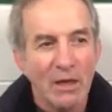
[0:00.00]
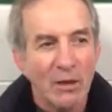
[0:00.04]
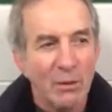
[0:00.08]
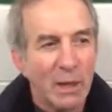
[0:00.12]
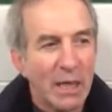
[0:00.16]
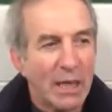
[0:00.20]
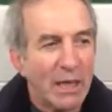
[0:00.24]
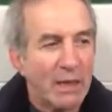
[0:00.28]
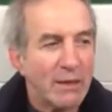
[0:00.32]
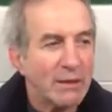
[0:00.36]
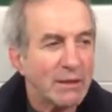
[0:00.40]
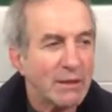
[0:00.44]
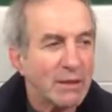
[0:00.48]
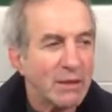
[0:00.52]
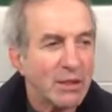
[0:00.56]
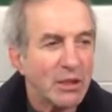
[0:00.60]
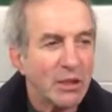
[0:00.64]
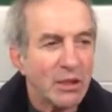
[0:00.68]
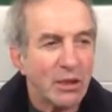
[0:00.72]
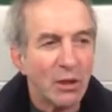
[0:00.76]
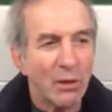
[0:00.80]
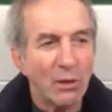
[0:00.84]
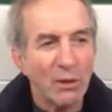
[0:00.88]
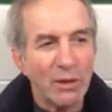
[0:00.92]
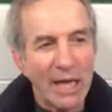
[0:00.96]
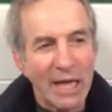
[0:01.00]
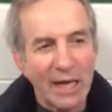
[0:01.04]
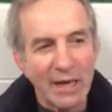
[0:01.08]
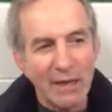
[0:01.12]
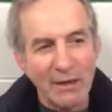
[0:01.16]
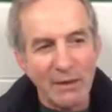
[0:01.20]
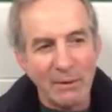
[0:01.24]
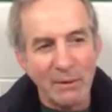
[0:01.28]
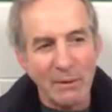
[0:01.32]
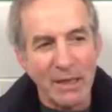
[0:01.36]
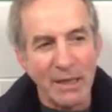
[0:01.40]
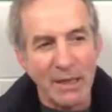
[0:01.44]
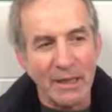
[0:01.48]
Well, you know, a lot
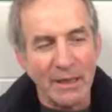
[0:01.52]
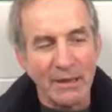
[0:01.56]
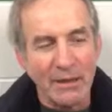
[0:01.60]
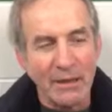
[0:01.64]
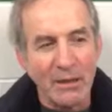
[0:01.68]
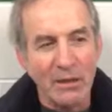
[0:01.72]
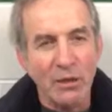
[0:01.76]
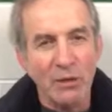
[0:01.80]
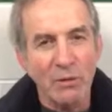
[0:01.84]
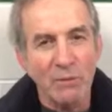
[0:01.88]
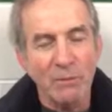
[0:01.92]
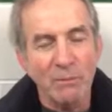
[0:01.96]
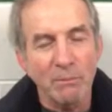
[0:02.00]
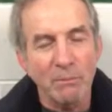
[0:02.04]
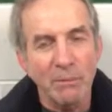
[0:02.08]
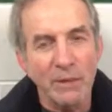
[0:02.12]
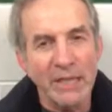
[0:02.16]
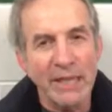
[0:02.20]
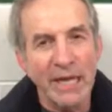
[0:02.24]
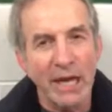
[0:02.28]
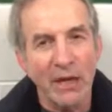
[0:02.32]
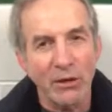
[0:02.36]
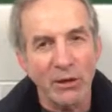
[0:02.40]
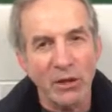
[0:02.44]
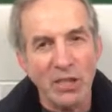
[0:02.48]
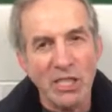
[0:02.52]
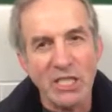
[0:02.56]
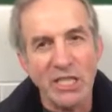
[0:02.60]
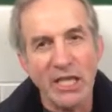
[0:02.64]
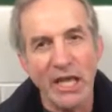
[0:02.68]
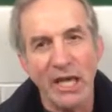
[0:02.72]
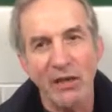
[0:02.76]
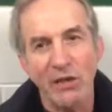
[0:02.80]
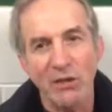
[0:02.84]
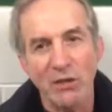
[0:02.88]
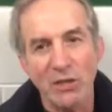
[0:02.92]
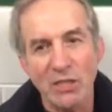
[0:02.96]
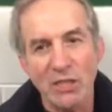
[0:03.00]
of the beginner
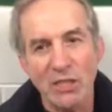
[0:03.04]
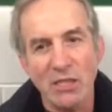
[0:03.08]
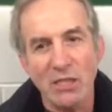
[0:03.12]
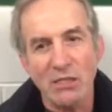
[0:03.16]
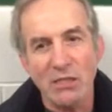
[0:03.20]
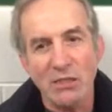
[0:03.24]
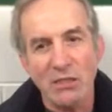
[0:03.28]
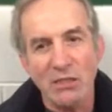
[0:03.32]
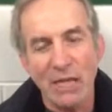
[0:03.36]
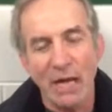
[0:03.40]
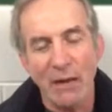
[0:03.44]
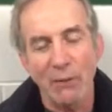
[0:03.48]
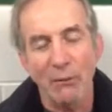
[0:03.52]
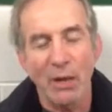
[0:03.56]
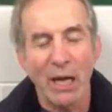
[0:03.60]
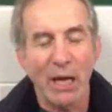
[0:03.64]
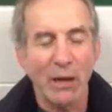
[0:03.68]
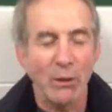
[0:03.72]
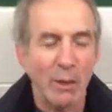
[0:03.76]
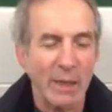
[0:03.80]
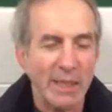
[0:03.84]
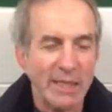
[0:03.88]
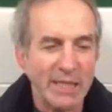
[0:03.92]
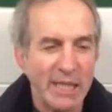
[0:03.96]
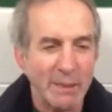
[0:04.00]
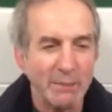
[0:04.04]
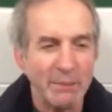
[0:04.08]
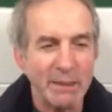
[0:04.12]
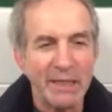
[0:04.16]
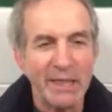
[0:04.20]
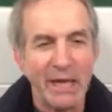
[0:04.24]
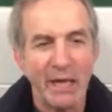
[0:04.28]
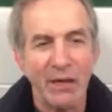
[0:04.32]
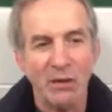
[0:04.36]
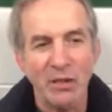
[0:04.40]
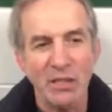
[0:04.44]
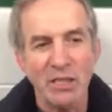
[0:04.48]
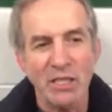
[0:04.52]
skaters, not when I want to say
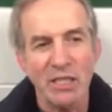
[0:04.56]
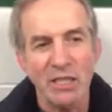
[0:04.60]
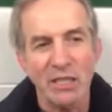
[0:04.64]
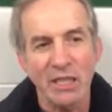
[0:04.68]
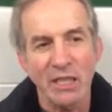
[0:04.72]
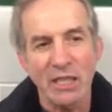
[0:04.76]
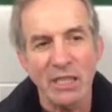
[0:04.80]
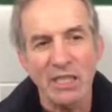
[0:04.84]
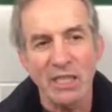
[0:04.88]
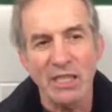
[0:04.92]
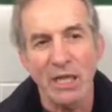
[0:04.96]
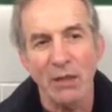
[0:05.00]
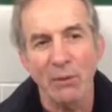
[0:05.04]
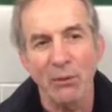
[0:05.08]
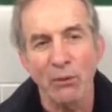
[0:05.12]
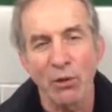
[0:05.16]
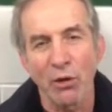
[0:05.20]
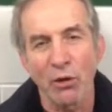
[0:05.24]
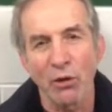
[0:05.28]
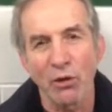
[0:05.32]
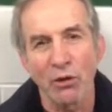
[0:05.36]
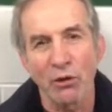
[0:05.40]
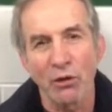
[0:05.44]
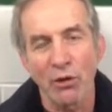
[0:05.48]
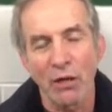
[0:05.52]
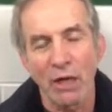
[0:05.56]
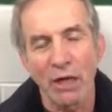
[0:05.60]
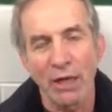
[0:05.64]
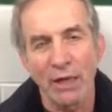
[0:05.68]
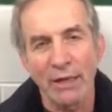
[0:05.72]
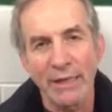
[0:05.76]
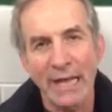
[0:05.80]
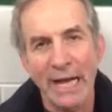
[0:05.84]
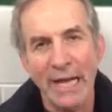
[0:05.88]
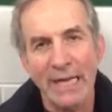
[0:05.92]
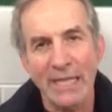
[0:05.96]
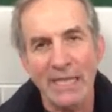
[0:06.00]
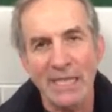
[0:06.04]
beginners, the kids that were
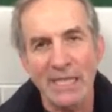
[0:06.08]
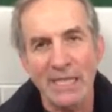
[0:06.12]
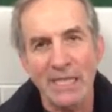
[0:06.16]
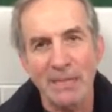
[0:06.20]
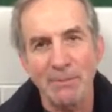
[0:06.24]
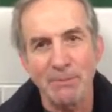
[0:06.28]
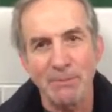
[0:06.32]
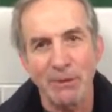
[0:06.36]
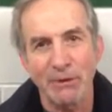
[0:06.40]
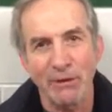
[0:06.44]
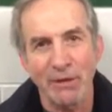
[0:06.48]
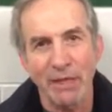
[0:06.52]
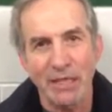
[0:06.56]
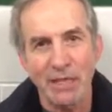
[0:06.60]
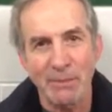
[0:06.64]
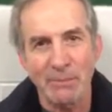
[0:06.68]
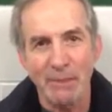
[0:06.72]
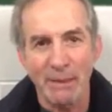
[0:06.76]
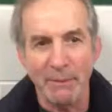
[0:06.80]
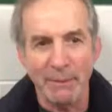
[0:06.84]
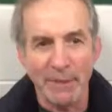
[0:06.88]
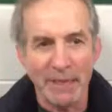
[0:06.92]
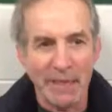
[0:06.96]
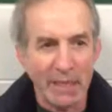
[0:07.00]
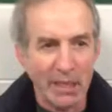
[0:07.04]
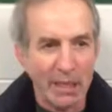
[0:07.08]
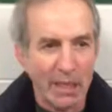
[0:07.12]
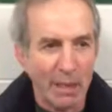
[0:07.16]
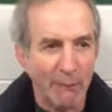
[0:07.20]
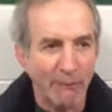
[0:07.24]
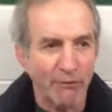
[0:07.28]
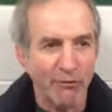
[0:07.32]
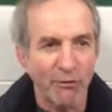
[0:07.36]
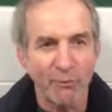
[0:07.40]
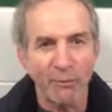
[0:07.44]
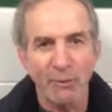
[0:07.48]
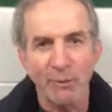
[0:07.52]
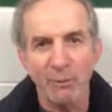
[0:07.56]
not as experienced, maybe didn't come
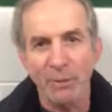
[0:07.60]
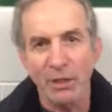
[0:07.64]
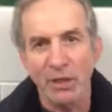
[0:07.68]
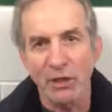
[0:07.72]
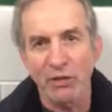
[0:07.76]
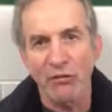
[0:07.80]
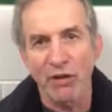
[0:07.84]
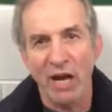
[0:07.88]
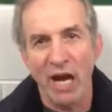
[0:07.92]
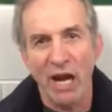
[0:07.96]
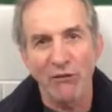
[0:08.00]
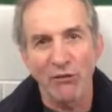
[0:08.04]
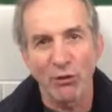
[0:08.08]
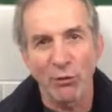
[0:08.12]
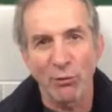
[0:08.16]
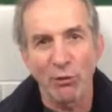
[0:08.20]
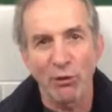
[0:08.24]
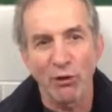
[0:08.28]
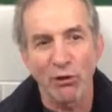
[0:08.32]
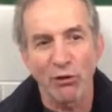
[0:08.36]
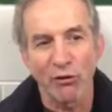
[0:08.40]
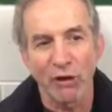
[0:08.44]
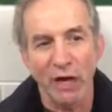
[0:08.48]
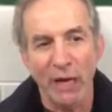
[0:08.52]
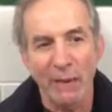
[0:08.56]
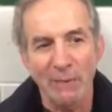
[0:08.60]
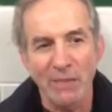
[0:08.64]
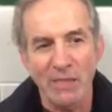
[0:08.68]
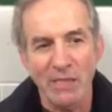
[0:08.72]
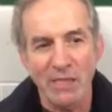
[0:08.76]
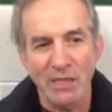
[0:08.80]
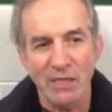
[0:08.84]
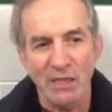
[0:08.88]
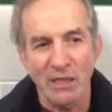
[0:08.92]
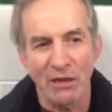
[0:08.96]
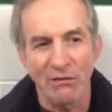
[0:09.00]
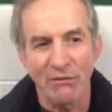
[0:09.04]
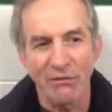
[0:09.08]
from the big travel programs and
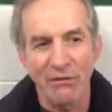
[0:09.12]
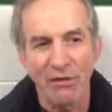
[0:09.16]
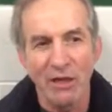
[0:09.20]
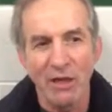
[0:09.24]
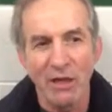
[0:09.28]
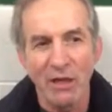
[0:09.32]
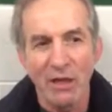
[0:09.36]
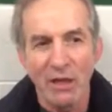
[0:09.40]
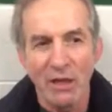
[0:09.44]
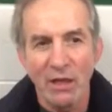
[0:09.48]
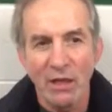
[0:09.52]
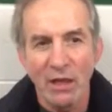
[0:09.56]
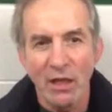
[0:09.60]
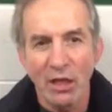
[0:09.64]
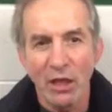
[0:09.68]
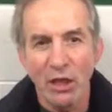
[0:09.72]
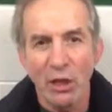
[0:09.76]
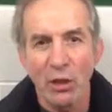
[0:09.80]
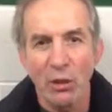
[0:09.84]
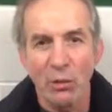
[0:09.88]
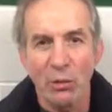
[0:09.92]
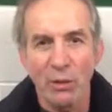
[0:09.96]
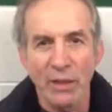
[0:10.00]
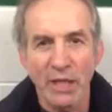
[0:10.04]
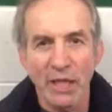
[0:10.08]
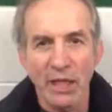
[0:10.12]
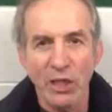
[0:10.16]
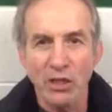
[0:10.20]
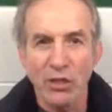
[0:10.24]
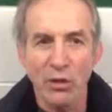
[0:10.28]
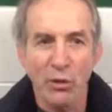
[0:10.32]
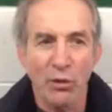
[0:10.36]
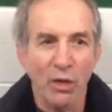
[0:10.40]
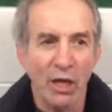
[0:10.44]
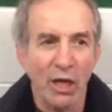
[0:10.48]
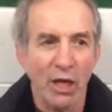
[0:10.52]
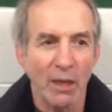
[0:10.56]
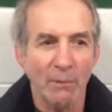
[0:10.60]
stuff. You know, when they
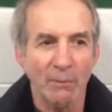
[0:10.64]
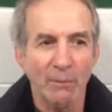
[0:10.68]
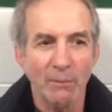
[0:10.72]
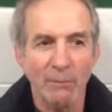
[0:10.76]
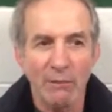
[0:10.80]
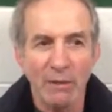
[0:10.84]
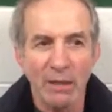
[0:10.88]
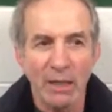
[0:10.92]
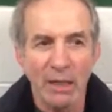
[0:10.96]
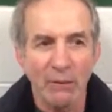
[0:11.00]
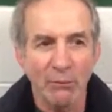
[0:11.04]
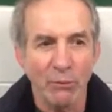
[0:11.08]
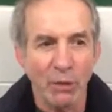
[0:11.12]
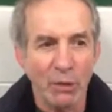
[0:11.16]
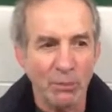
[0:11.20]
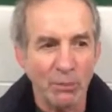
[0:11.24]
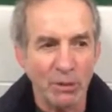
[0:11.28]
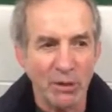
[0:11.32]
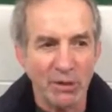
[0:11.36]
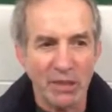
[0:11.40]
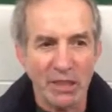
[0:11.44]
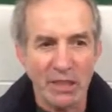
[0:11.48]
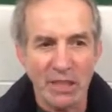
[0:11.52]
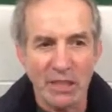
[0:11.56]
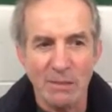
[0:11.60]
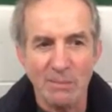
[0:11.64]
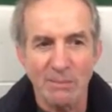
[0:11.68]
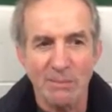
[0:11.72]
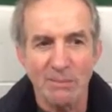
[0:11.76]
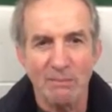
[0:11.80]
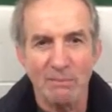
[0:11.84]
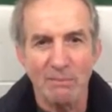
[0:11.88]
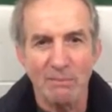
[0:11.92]
showed up and we put these